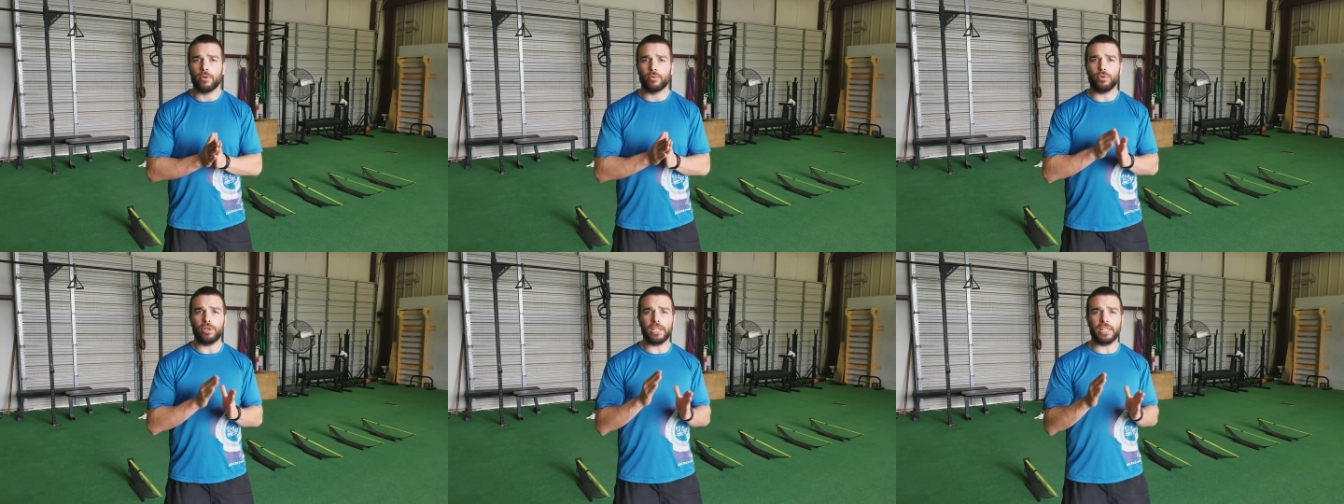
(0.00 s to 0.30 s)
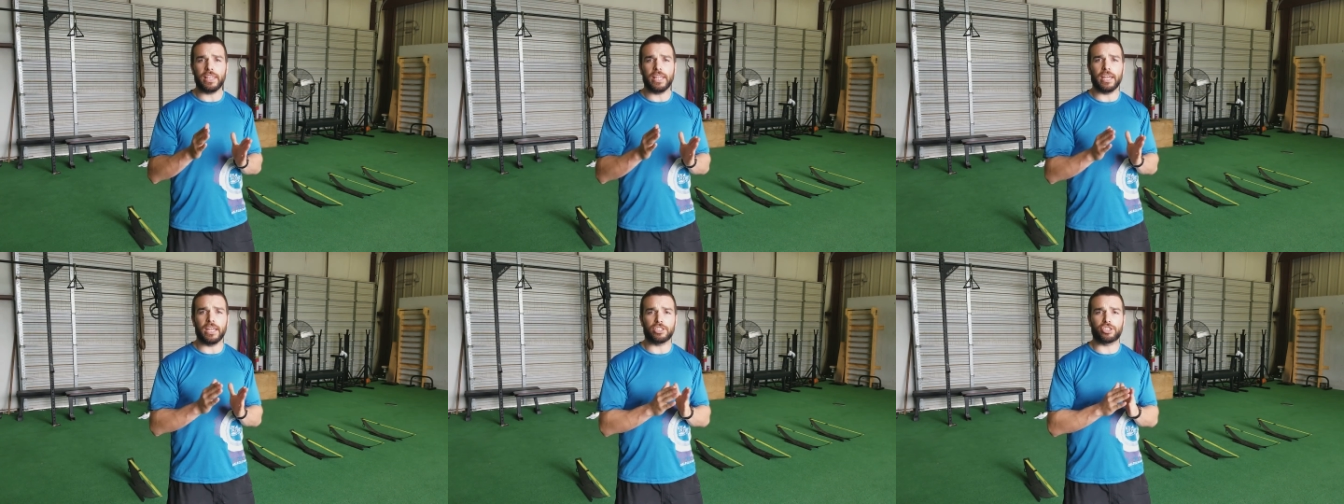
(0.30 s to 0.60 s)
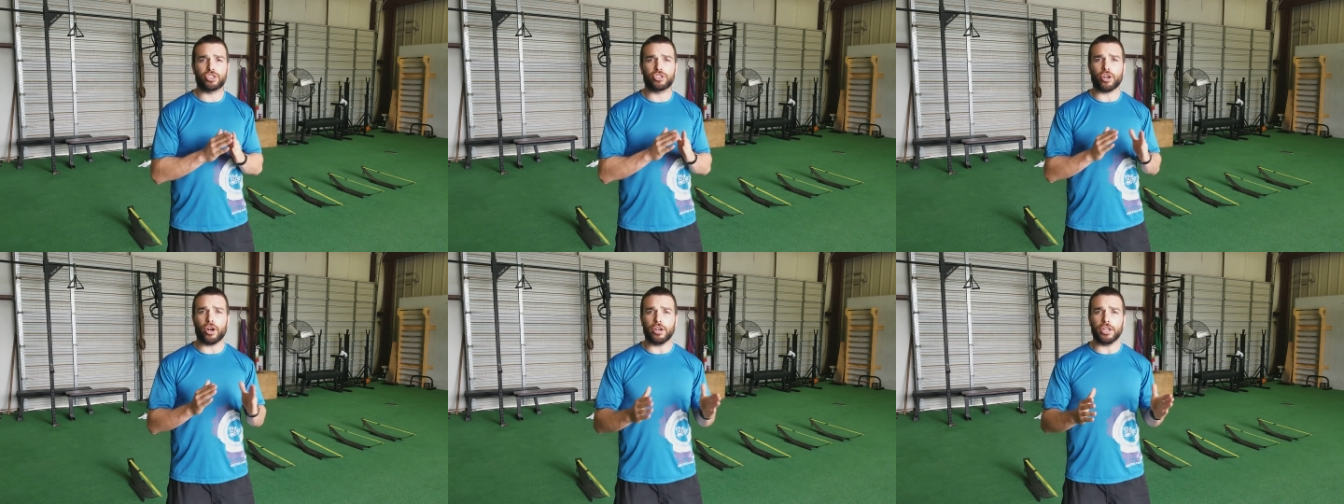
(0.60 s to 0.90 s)
really the
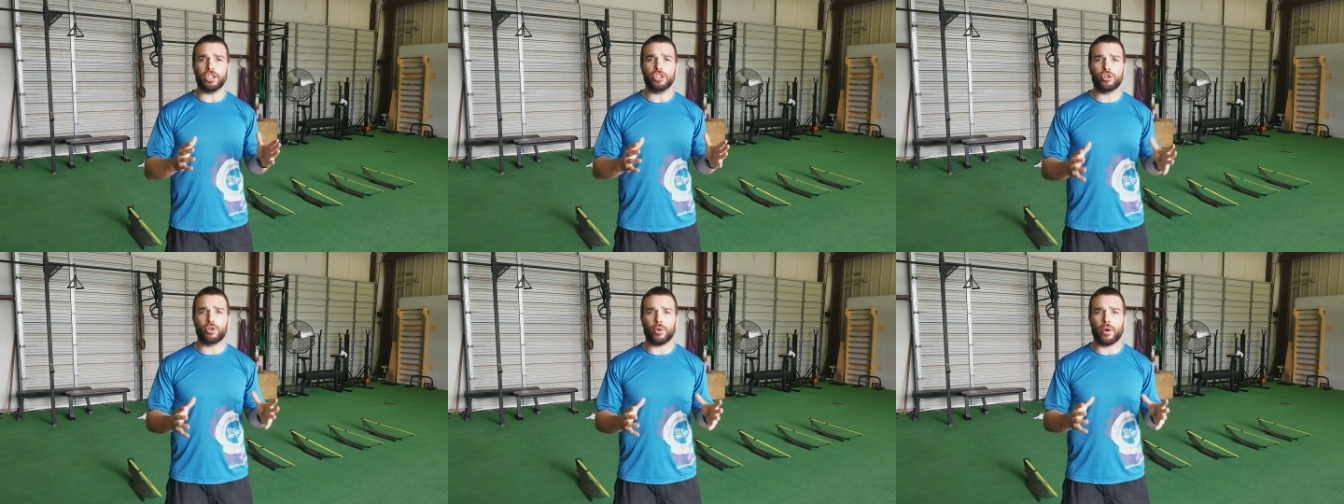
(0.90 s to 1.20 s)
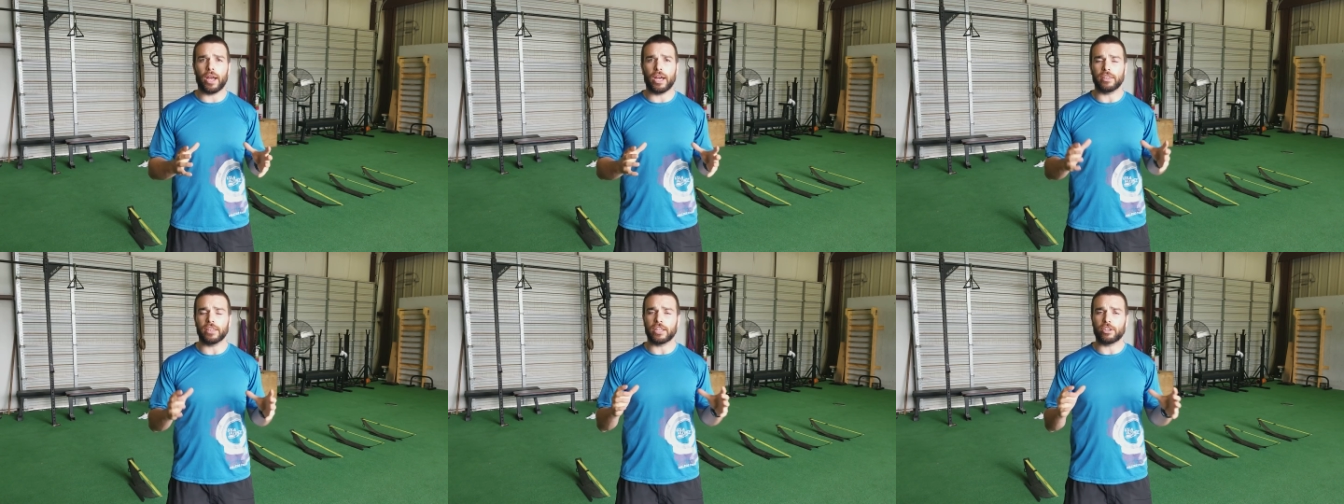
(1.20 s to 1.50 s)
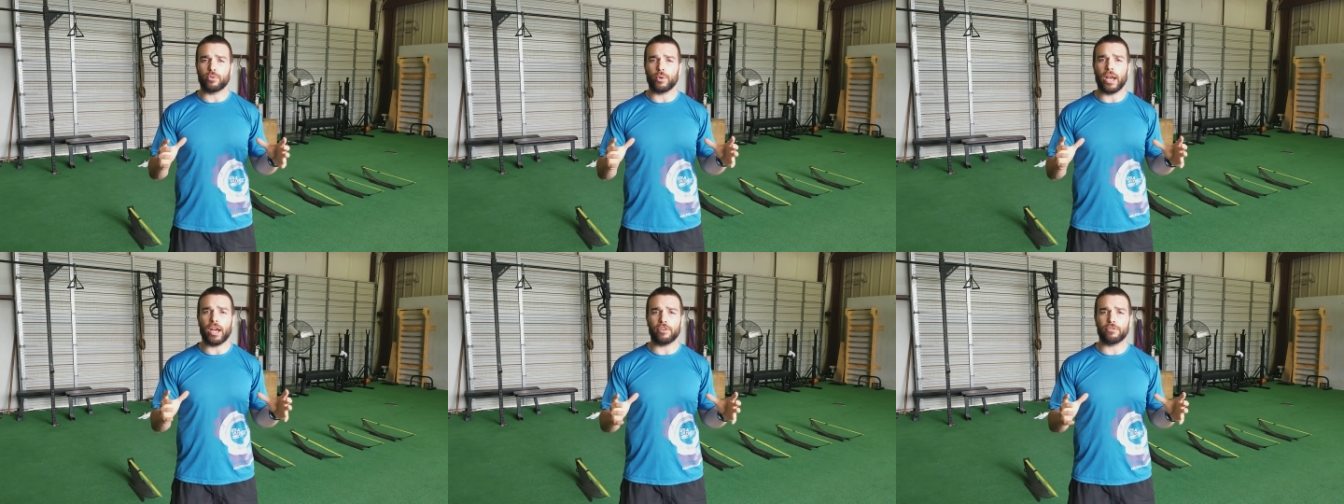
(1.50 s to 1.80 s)
starting ground, the
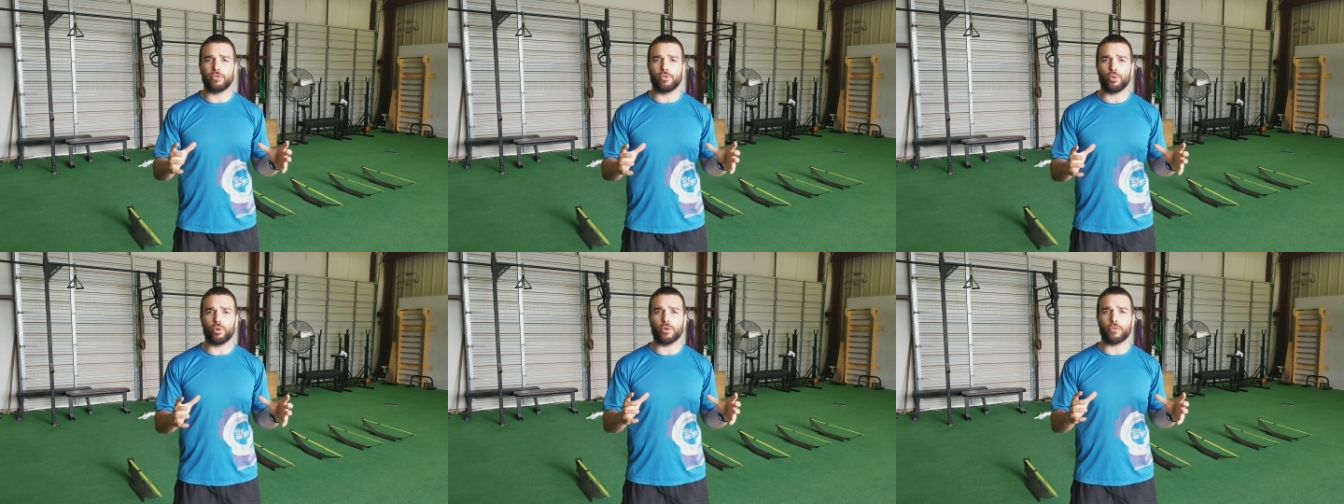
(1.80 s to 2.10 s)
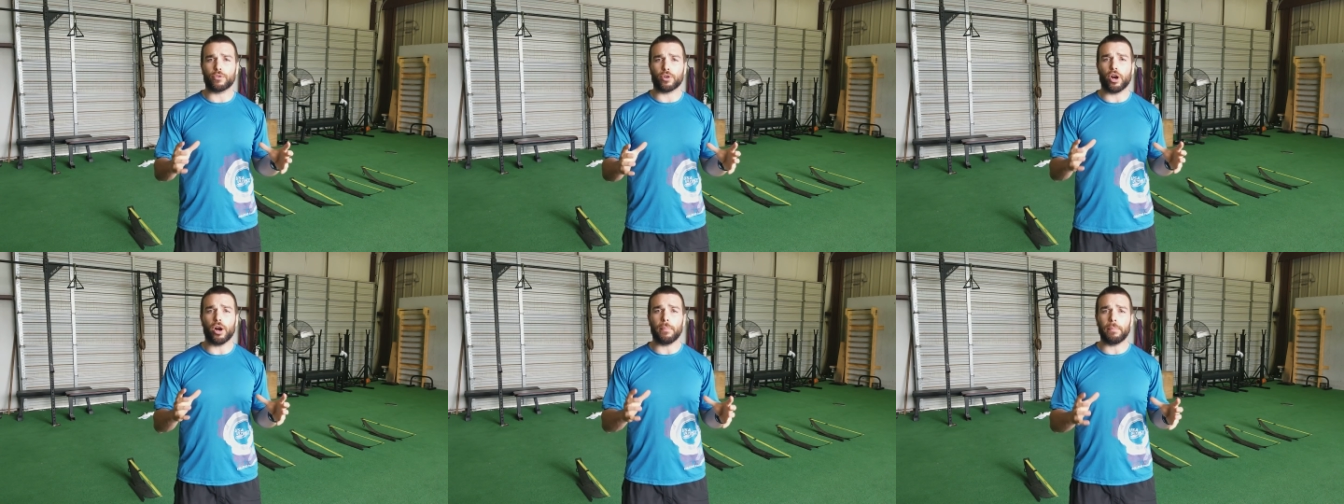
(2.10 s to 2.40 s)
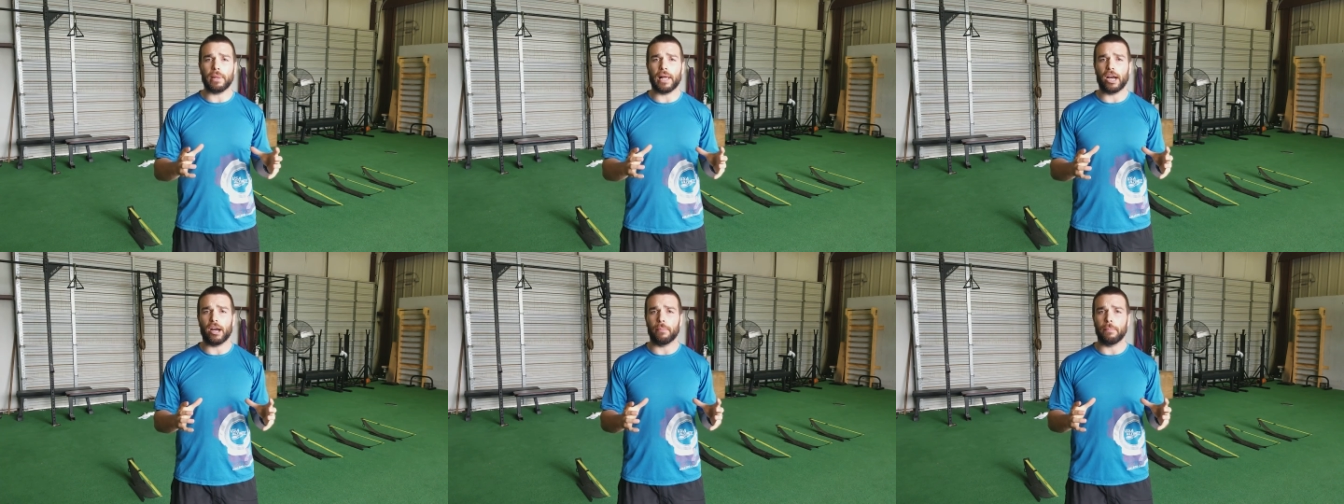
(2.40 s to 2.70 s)
ground floor for all
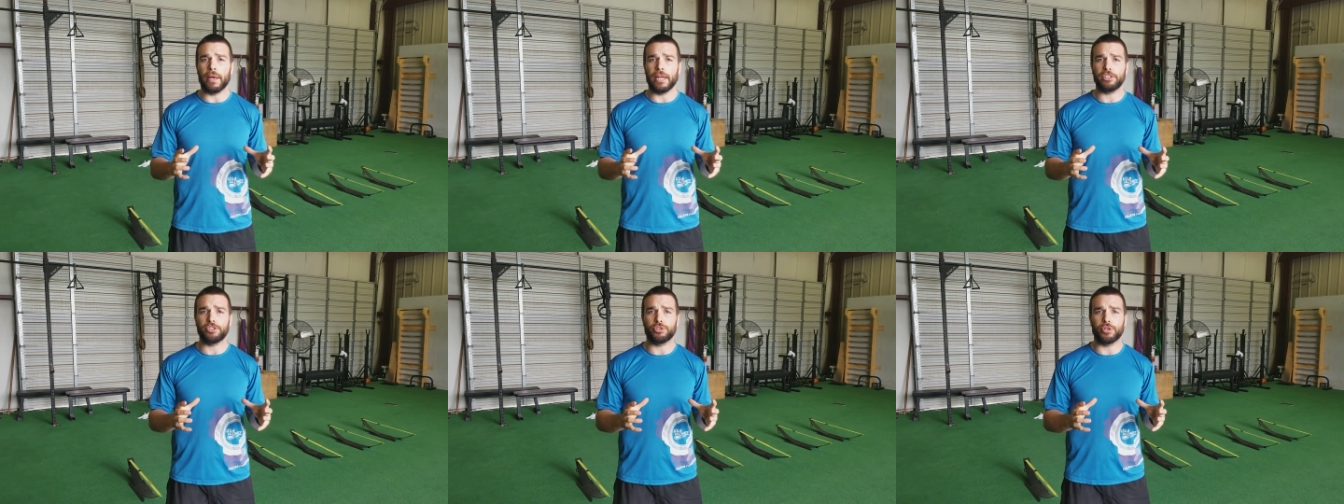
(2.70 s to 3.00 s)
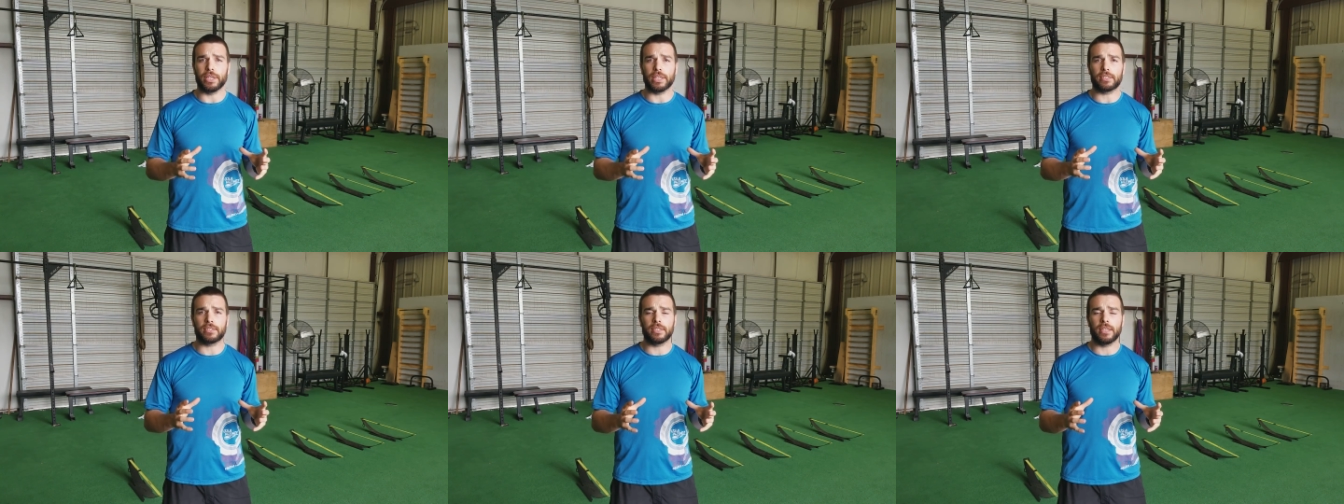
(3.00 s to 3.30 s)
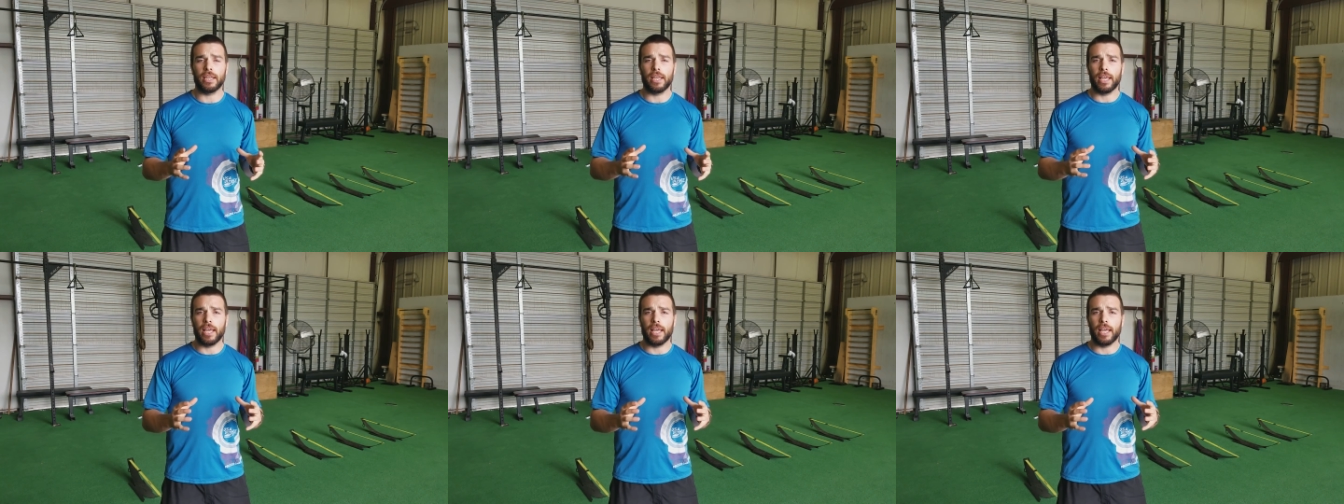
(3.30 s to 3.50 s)
plyometrics.